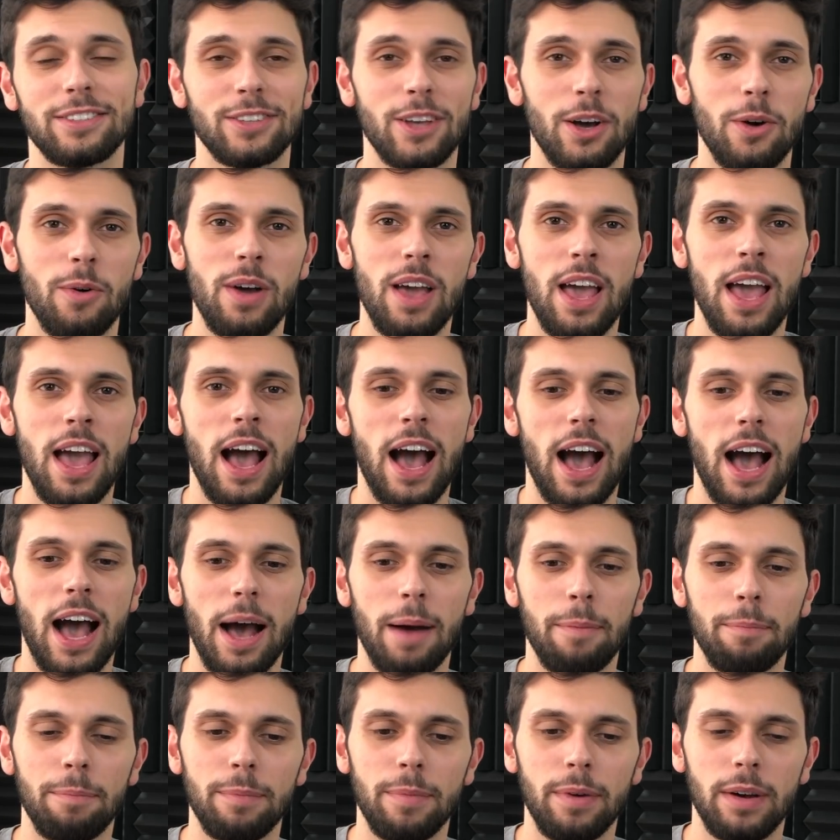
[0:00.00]
So
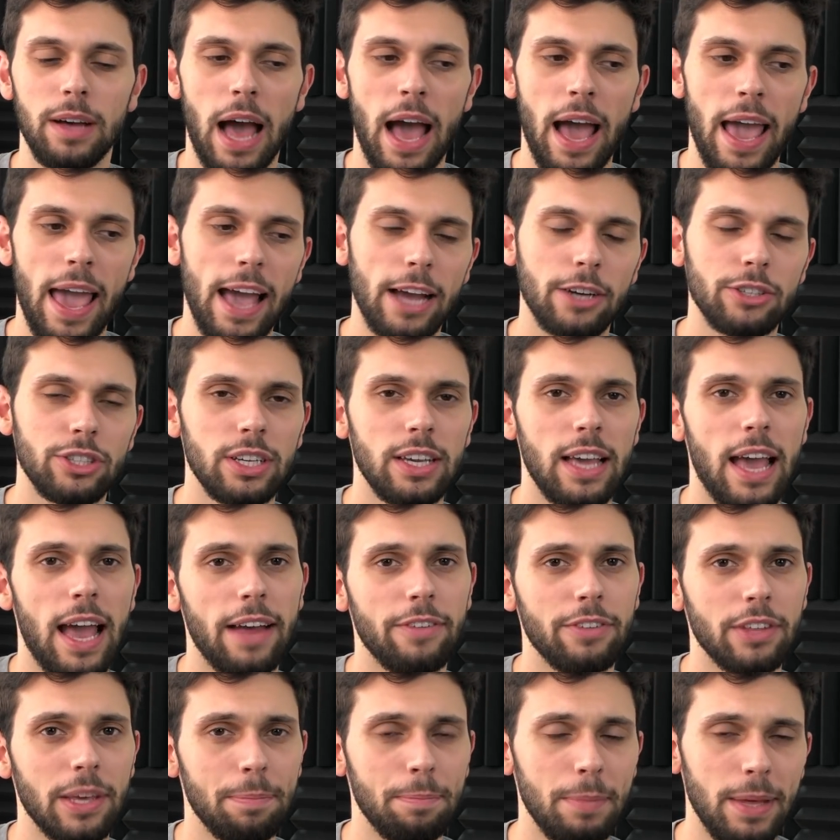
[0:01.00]
um, I actually
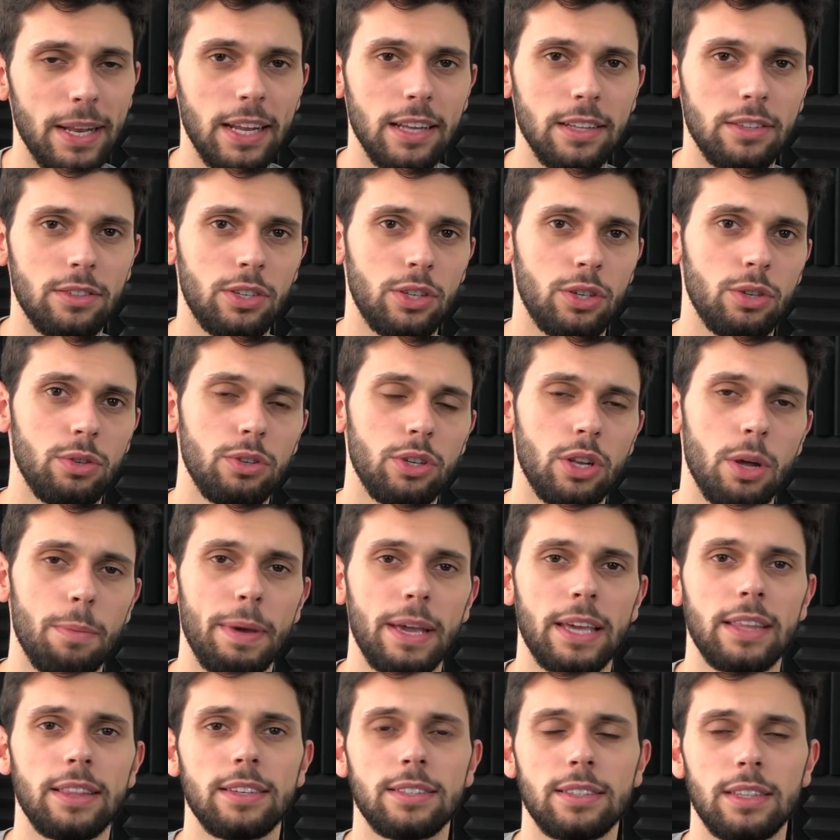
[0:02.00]
have committed to, you know,
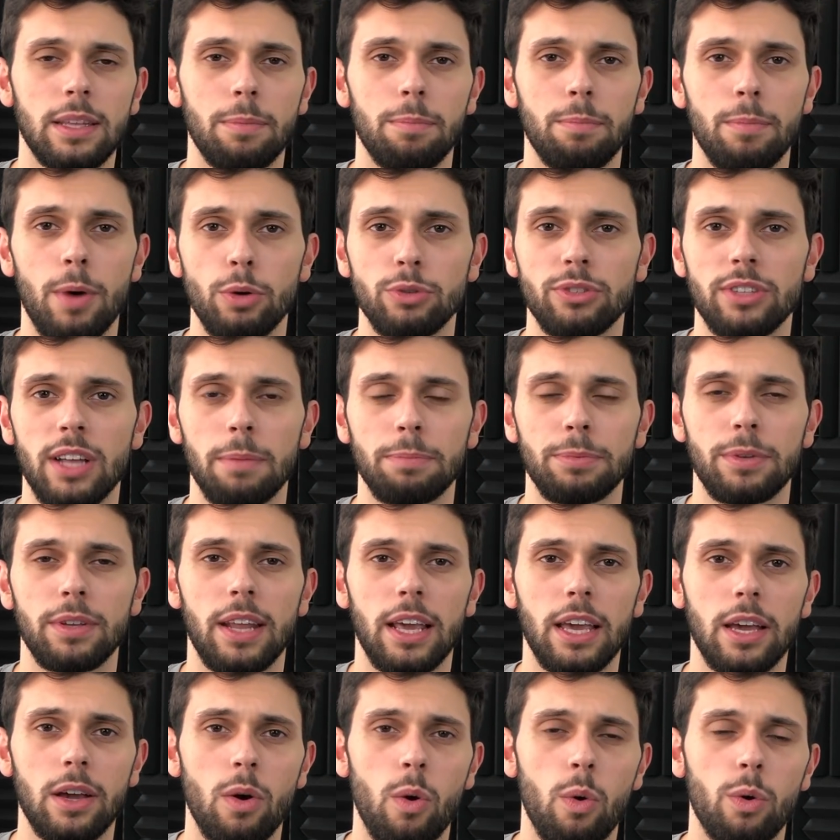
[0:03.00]
making this the most
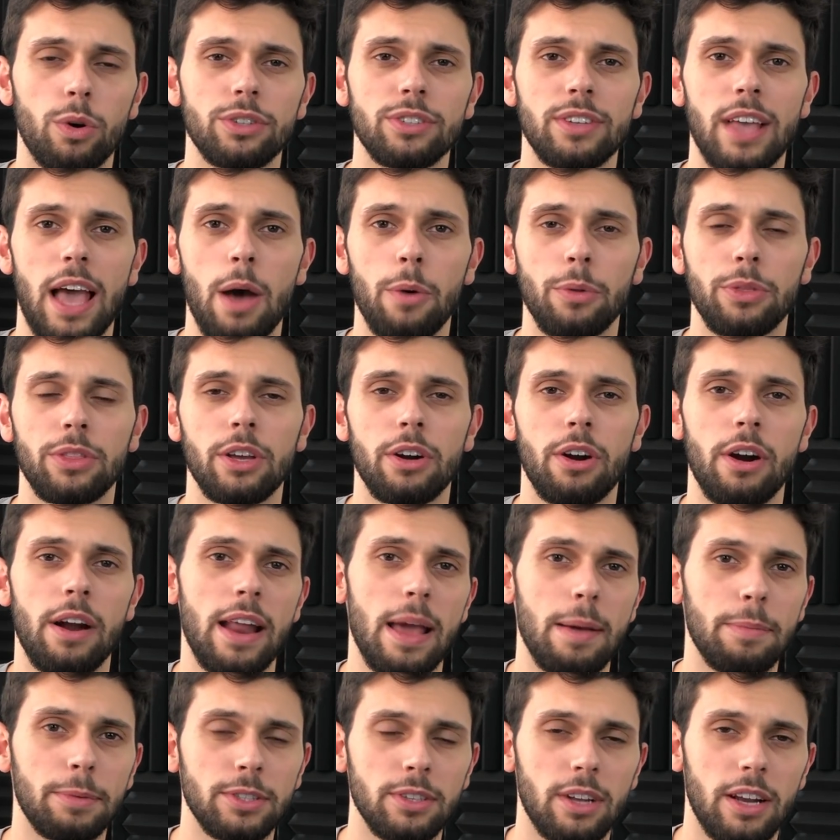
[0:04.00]
up-to-date course out there on
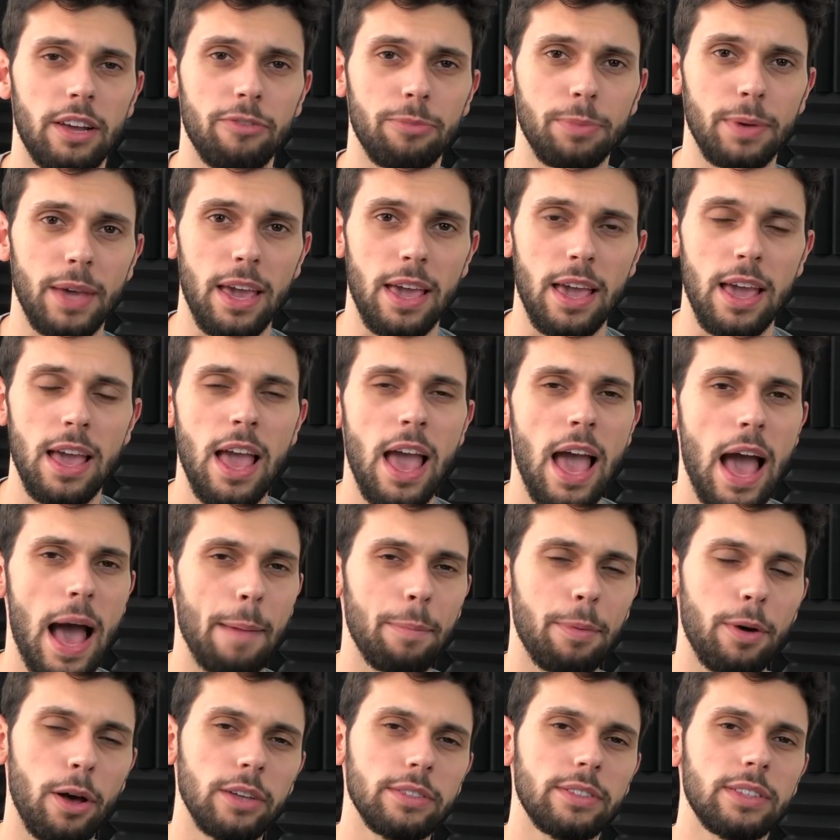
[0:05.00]
Amazon FBA.
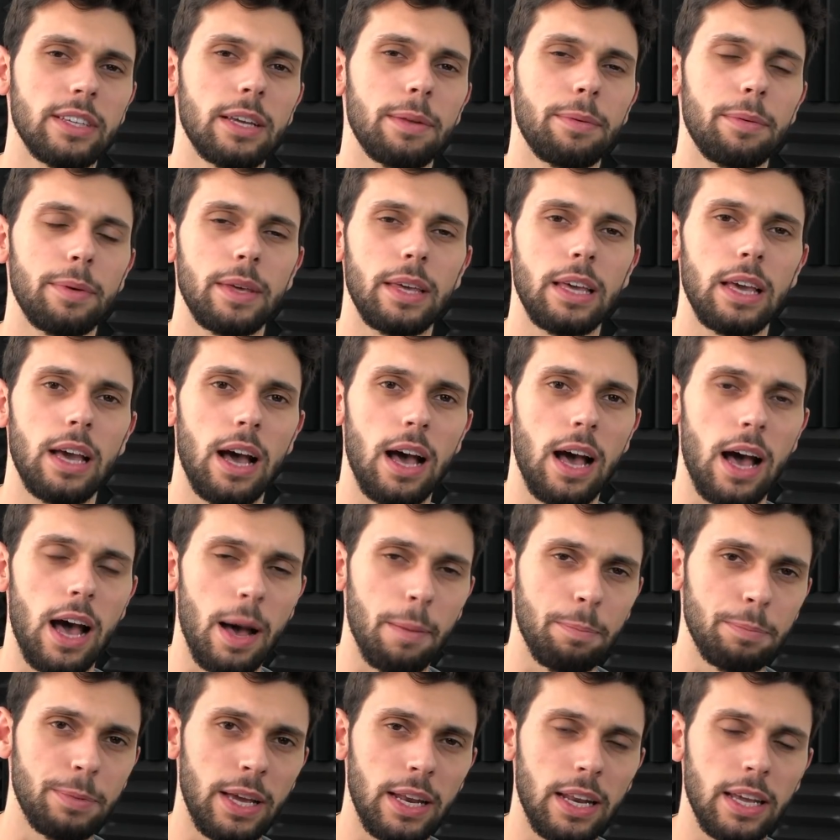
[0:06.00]
I'm constantly gonna be
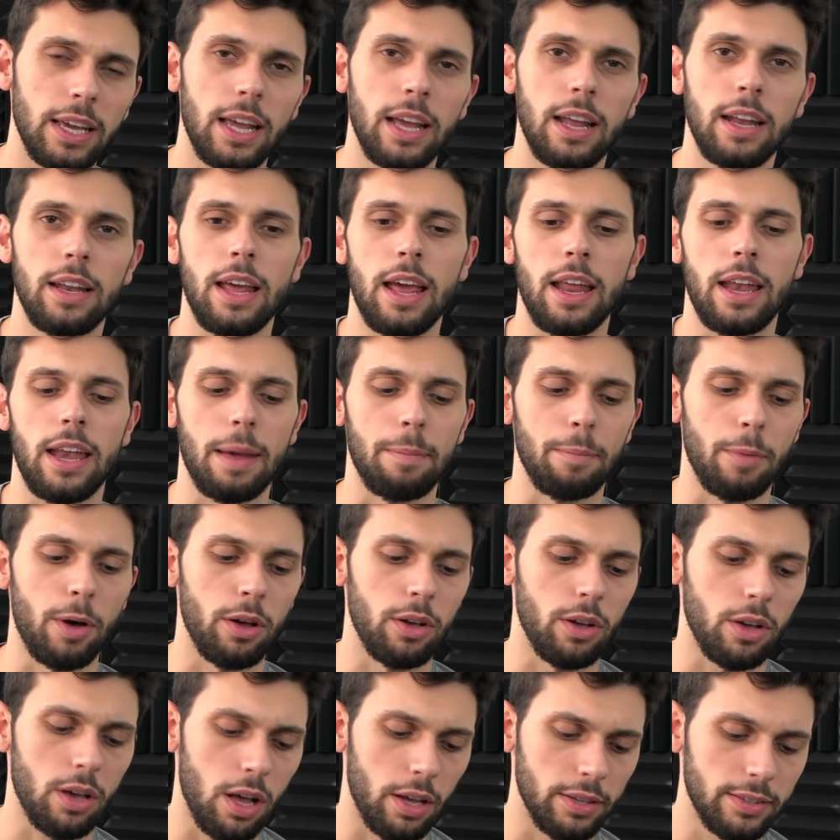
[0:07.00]
uh, updating it, and I'm
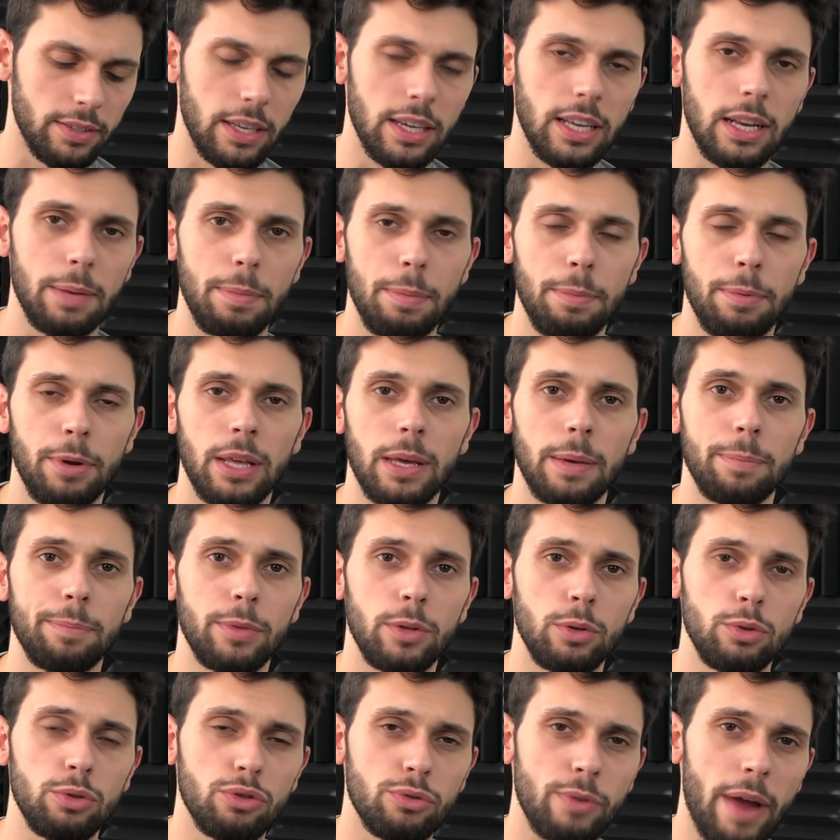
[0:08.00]
constantly gonna be putting up
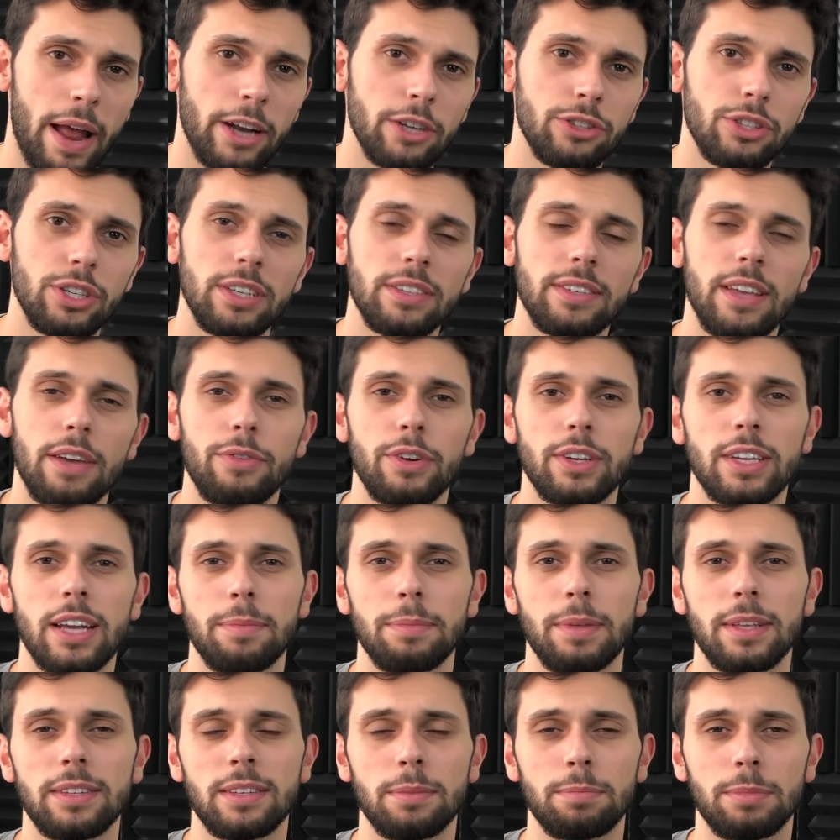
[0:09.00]
new strategies every
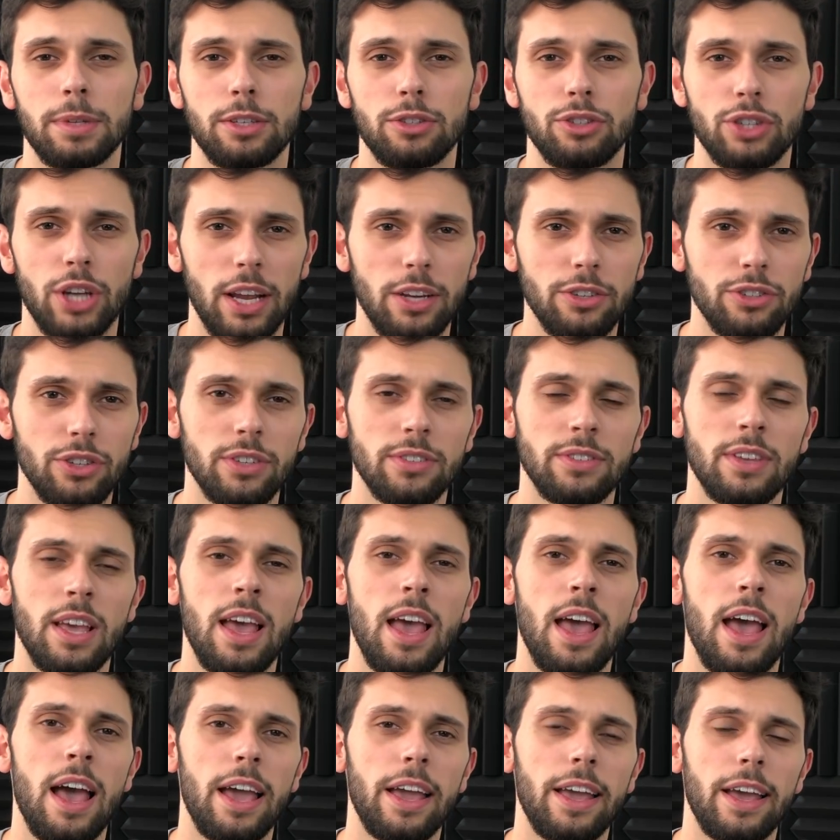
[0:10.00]
time that something changes,
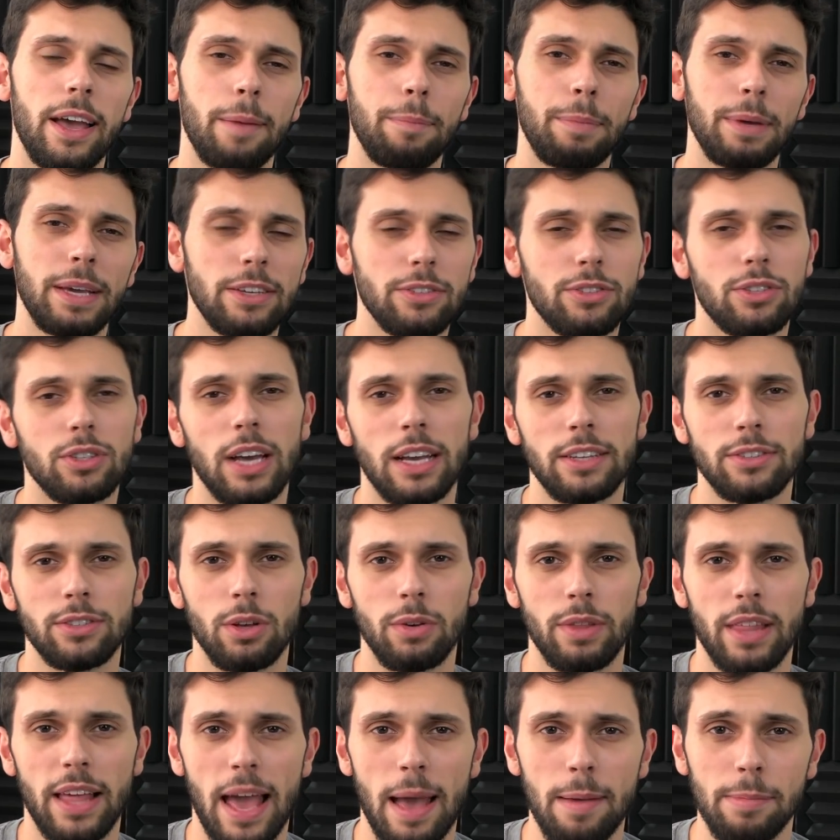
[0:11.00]
yeah, because you guys
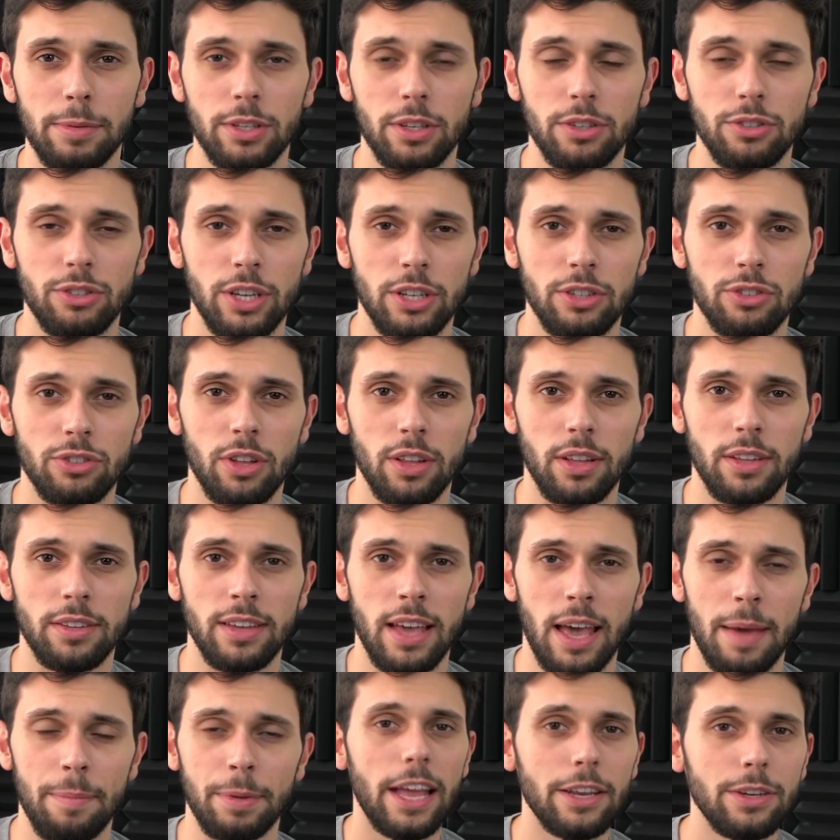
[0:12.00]
know that Amazon changes all the
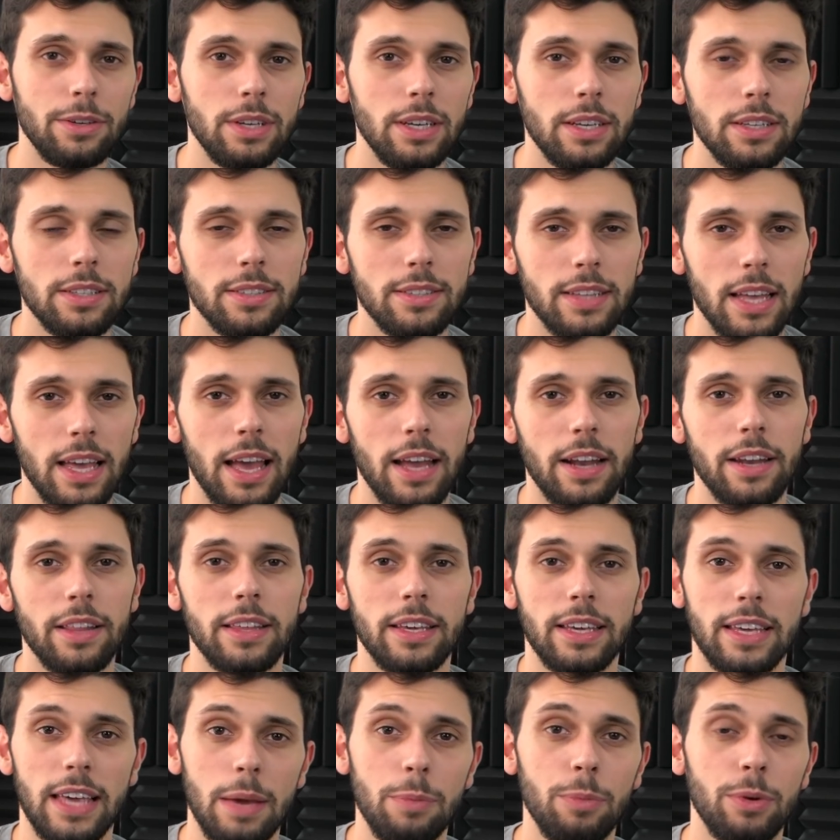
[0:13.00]
time and you need to stay ahead of
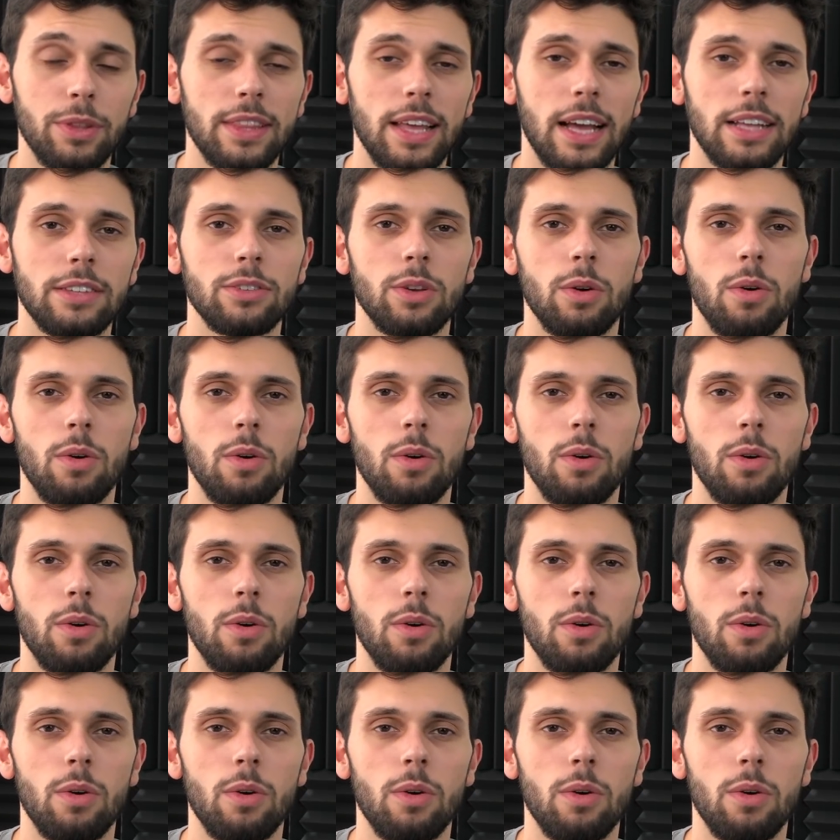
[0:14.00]
the game with that.